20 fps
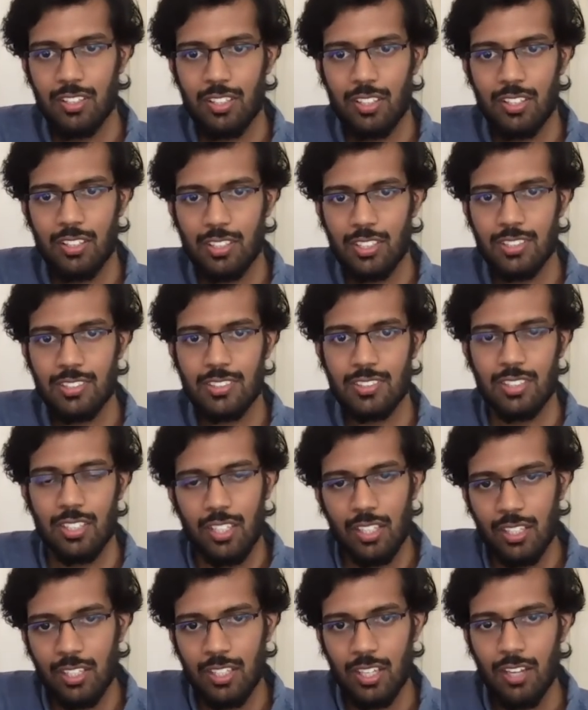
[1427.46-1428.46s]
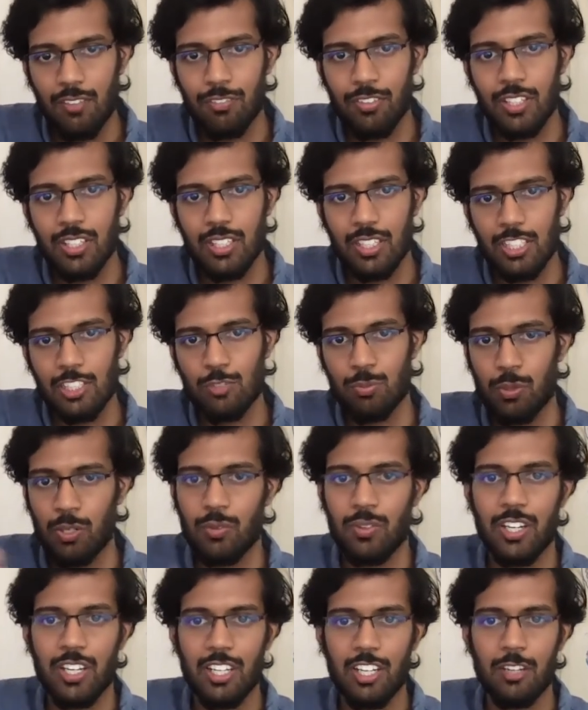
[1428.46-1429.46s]
this graphic is
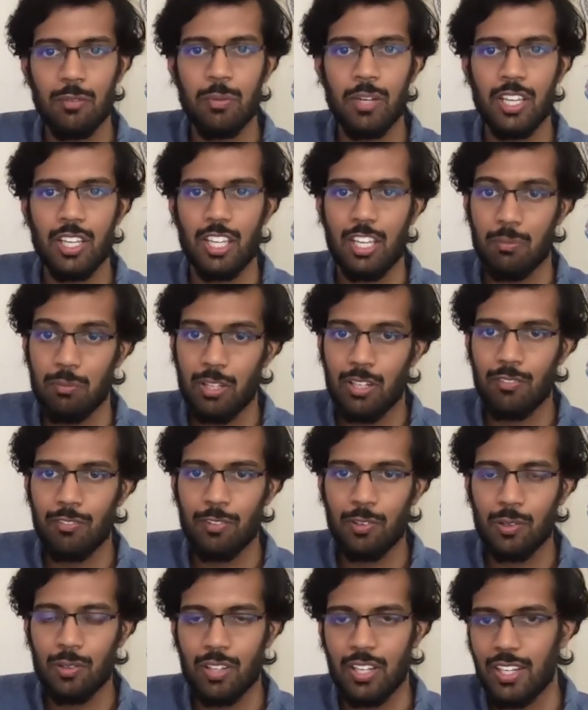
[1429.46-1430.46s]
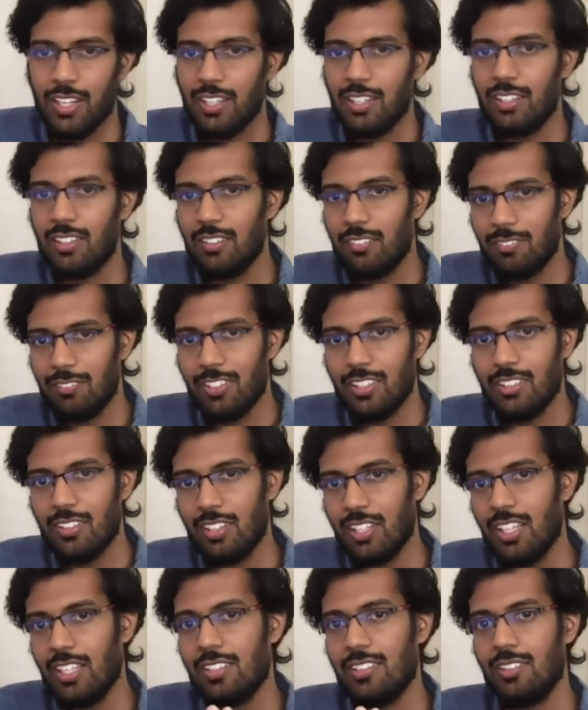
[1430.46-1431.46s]
provided by MLflow, and with
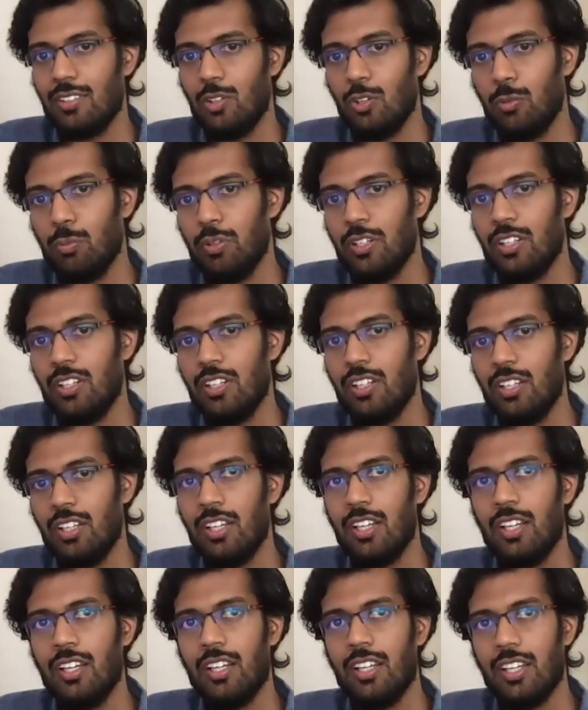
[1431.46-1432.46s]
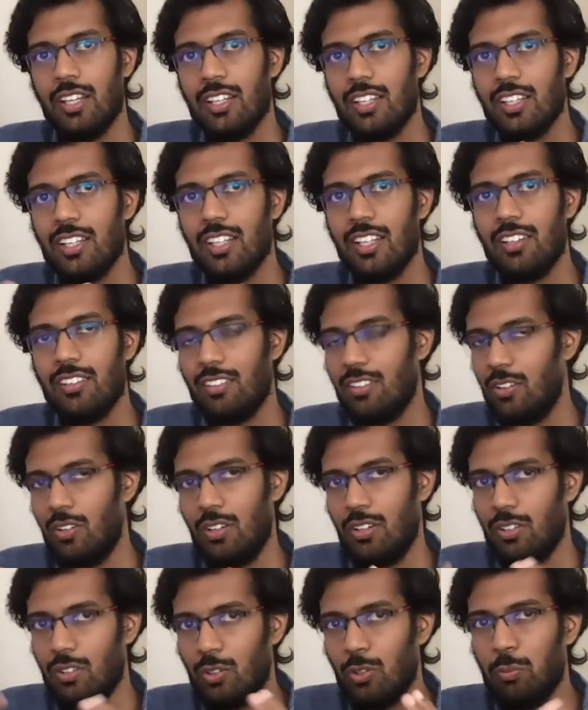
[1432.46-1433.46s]
Ray's open integration
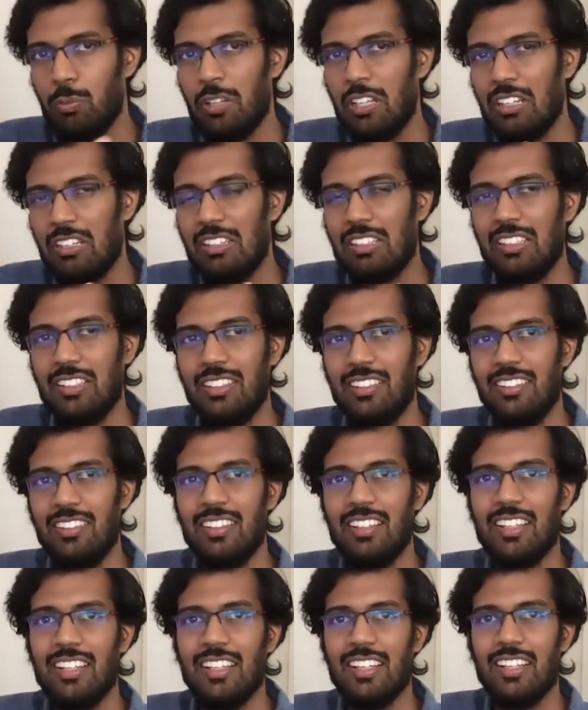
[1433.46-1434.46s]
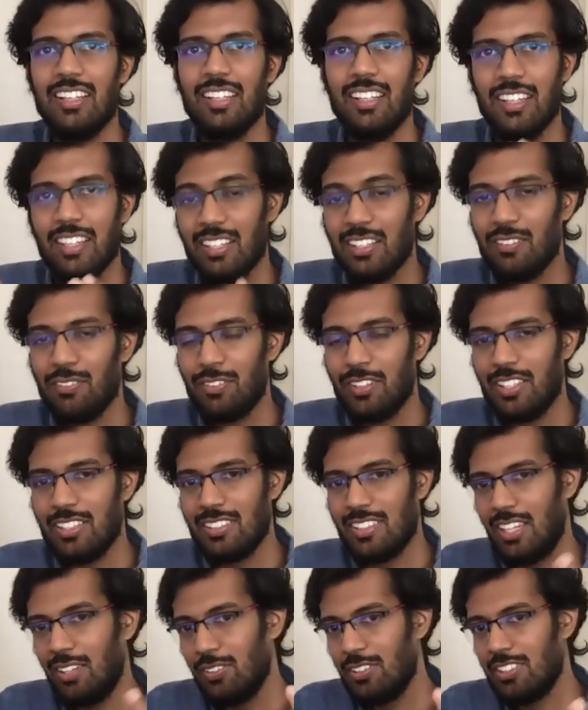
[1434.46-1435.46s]
or open
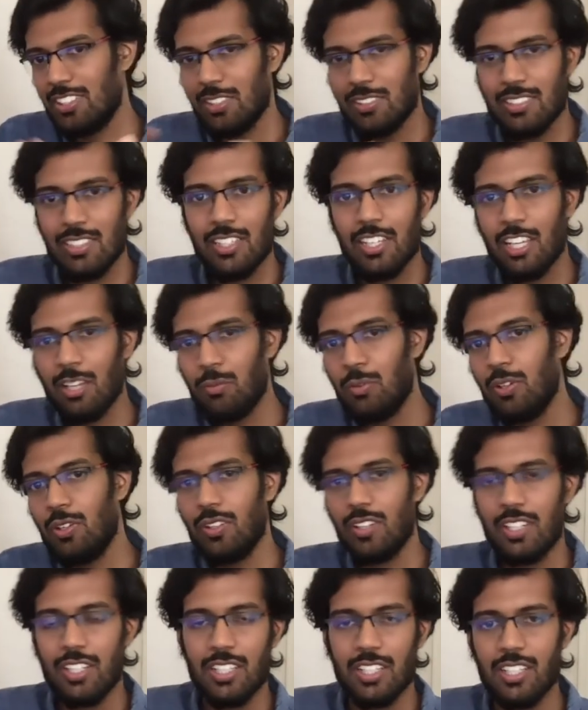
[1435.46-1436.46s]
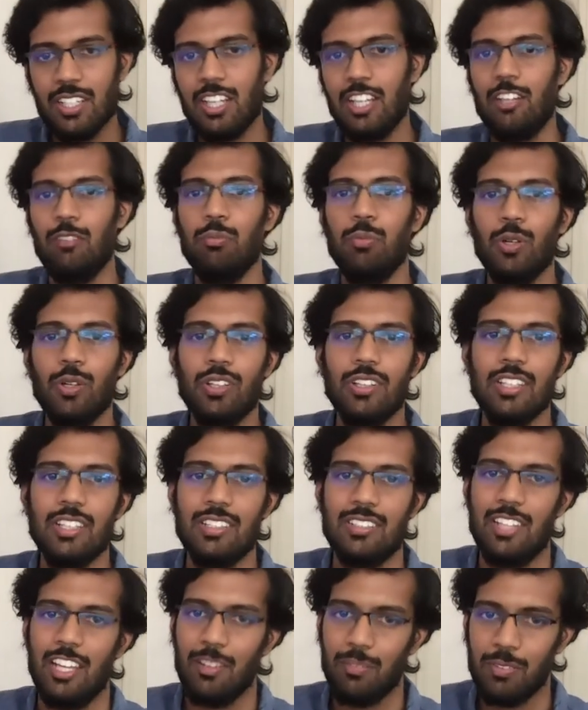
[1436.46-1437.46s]
interface, I was easily able to integrate both
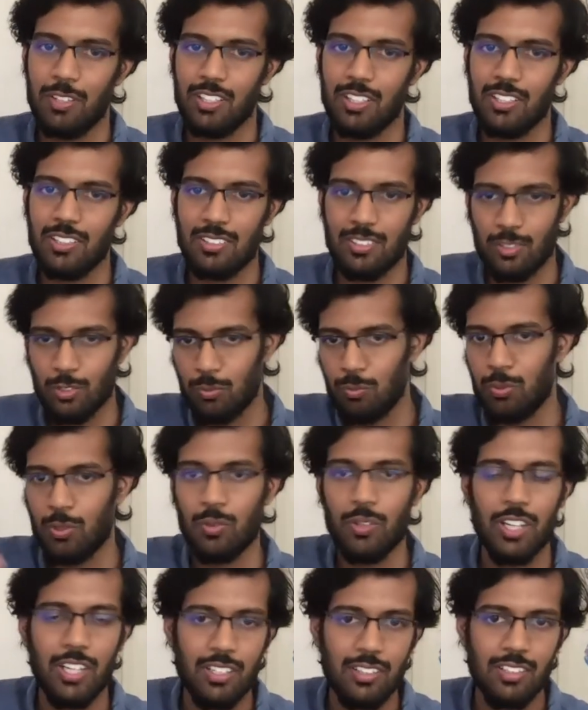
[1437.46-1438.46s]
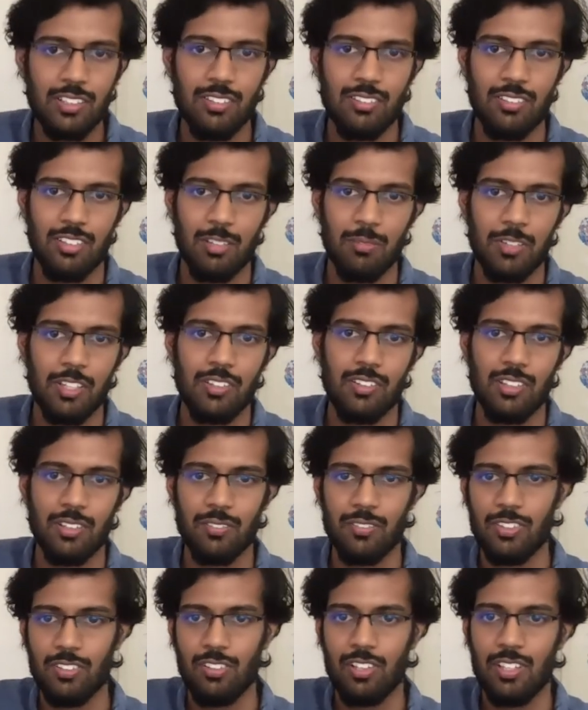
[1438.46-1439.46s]
these libraries to provide these amazing
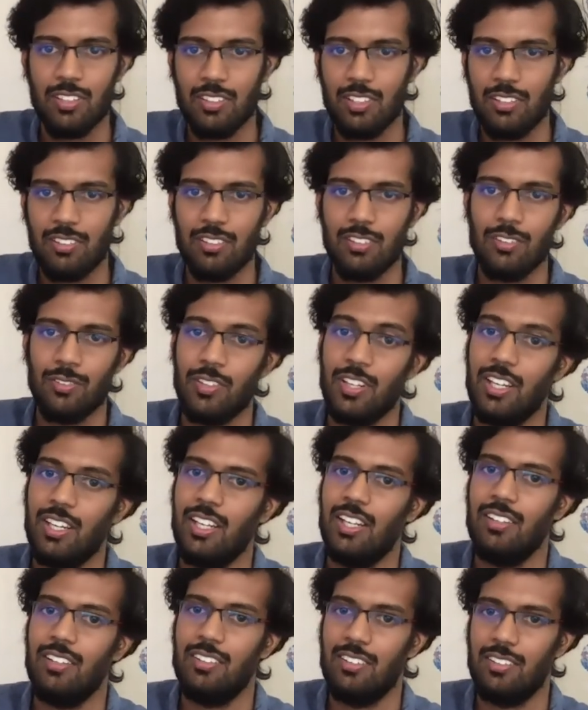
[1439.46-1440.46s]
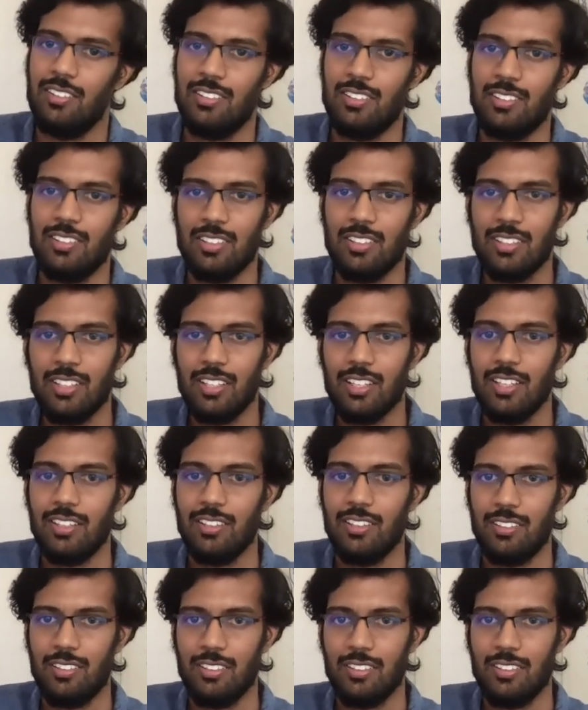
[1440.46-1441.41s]
visualizations for analysis later.